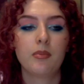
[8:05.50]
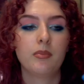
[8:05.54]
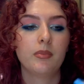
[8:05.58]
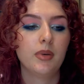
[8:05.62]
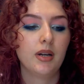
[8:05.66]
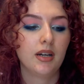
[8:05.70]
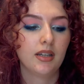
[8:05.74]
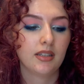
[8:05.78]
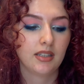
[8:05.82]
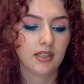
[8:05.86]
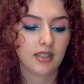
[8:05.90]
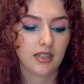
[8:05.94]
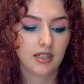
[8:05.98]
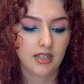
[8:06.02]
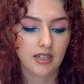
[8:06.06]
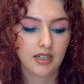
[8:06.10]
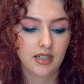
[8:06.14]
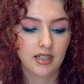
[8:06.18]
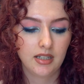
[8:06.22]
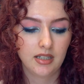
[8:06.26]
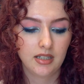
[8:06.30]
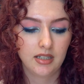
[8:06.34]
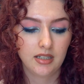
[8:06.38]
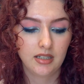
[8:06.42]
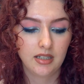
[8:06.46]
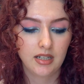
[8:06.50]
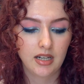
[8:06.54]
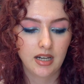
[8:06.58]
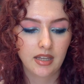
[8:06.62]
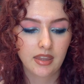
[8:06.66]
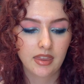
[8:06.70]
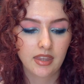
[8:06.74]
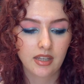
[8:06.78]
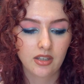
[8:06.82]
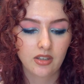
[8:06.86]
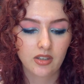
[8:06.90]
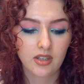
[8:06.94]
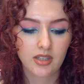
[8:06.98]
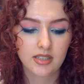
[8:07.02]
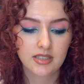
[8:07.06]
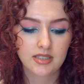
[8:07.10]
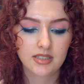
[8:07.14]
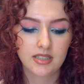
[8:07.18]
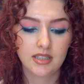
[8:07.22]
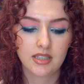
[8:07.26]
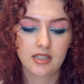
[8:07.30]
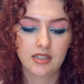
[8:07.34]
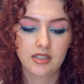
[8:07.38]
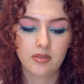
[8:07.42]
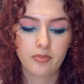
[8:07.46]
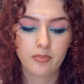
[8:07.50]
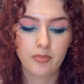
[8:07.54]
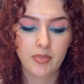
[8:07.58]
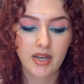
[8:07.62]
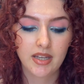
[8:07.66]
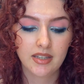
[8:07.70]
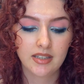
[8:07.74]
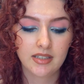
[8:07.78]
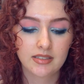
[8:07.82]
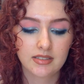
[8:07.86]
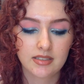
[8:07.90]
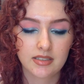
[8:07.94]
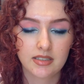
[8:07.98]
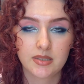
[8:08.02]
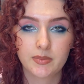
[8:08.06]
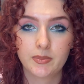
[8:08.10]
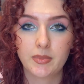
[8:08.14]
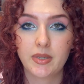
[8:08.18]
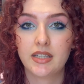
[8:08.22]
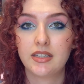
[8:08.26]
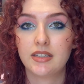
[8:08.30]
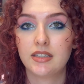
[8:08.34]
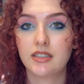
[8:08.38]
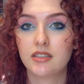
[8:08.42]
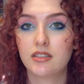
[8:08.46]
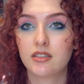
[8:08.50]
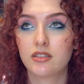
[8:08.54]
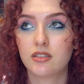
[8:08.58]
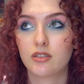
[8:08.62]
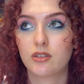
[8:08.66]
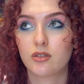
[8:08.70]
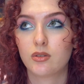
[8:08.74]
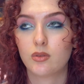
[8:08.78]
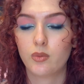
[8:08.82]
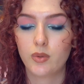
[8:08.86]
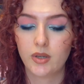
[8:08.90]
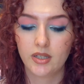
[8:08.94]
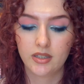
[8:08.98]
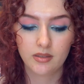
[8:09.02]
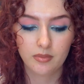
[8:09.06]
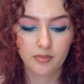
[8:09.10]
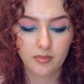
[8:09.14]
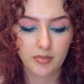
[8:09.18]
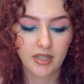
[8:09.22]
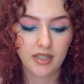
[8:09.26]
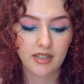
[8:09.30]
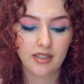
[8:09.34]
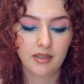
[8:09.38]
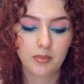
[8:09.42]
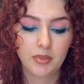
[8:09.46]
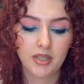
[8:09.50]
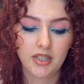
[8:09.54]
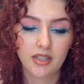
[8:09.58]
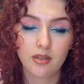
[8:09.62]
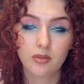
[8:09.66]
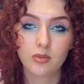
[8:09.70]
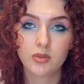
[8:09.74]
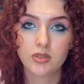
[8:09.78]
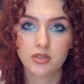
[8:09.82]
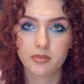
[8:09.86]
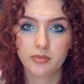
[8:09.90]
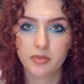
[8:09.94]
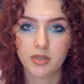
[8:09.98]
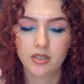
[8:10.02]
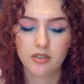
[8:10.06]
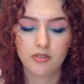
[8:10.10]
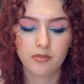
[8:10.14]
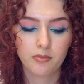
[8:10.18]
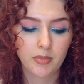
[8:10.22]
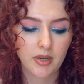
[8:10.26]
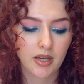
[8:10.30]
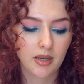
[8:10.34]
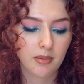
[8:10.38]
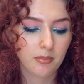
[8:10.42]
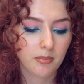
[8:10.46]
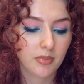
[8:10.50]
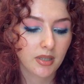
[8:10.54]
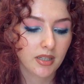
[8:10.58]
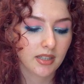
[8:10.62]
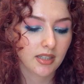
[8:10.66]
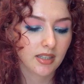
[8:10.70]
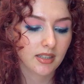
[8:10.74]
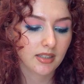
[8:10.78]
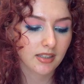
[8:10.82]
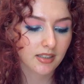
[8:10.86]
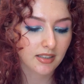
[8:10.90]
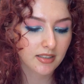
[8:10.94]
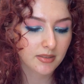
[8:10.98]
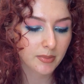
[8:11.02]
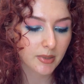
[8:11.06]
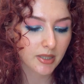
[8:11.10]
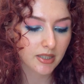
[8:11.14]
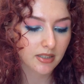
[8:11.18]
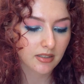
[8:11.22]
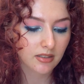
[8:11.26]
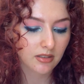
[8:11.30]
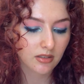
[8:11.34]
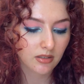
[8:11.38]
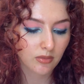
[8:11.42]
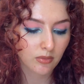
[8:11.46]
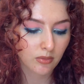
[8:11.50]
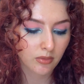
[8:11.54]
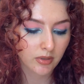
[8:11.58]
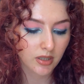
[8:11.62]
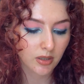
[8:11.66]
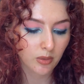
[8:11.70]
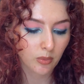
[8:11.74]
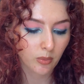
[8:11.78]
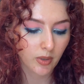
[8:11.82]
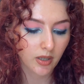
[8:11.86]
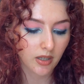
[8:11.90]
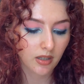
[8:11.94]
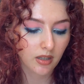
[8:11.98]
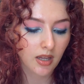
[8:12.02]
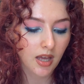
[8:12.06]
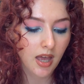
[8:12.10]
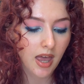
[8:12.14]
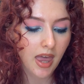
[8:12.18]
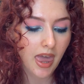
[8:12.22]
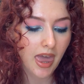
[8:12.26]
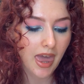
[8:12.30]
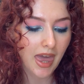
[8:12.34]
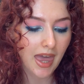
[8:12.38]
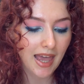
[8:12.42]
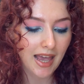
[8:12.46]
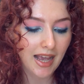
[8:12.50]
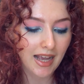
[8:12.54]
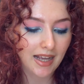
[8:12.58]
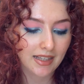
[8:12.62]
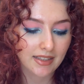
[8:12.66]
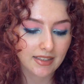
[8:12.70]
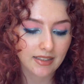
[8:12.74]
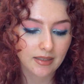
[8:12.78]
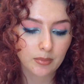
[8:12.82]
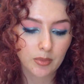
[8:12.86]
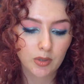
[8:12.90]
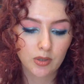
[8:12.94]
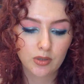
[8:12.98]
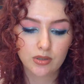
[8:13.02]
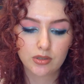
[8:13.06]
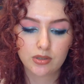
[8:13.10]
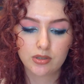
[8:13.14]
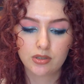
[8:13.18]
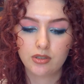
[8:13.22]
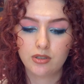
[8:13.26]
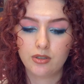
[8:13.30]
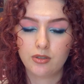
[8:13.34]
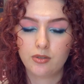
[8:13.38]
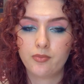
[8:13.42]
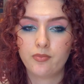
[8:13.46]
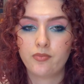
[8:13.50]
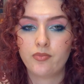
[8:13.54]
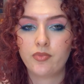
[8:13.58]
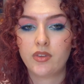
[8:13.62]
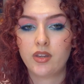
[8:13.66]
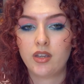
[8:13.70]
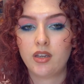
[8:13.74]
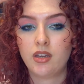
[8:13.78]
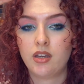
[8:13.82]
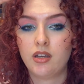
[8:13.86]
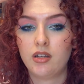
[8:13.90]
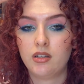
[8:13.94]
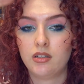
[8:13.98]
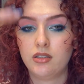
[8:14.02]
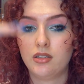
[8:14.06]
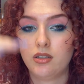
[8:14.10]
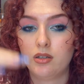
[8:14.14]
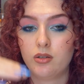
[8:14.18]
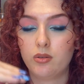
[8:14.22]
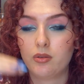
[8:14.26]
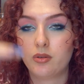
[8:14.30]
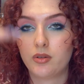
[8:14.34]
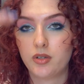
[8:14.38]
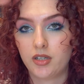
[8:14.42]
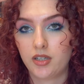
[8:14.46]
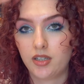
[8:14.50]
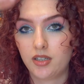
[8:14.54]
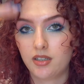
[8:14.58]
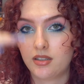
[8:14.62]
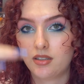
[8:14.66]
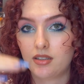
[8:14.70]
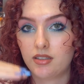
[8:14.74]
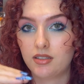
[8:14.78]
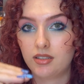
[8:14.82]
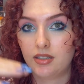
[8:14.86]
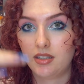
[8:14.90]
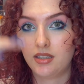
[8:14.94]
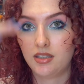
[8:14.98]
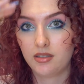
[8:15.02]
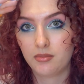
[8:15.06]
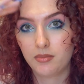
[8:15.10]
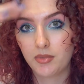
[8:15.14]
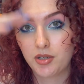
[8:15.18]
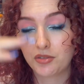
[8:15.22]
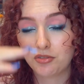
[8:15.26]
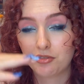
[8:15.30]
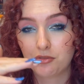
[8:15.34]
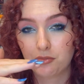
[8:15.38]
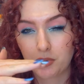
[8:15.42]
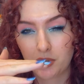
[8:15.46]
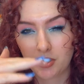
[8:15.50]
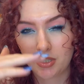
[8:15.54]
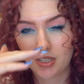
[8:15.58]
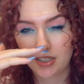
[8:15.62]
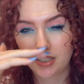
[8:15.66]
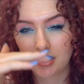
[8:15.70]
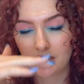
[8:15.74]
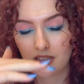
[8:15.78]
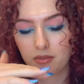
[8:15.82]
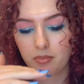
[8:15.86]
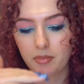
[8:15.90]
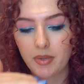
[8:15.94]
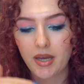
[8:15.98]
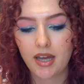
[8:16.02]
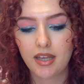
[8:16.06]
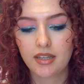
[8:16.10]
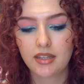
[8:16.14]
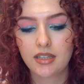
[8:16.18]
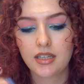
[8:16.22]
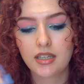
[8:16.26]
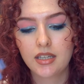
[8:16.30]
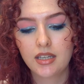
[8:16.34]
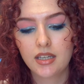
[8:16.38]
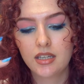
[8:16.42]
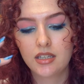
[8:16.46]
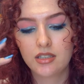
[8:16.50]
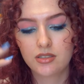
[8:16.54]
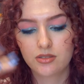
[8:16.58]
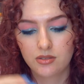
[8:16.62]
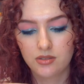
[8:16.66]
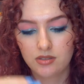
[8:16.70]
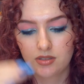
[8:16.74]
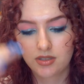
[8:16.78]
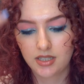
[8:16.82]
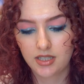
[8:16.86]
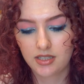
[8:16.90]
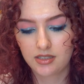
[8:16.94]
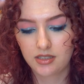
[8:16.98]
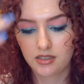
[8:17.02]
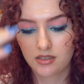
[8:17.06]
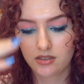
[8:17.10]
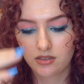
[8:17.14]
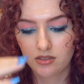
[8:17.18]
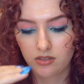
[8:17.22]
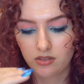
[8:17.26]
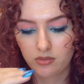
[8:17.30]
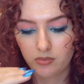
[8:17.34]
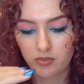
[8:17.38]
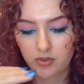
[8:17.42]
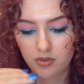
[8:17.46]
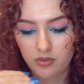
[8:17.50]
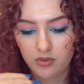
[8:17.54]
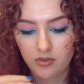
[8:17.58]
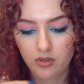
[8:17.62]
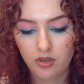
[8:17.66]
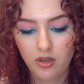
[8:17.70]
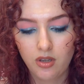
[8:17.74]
but I think you can see that the pan has expanded quite a bit. I mean, there was a bit of pan, but it expanded very well. And I'm also lowering the amount of product in the pan, so it's getting a little bit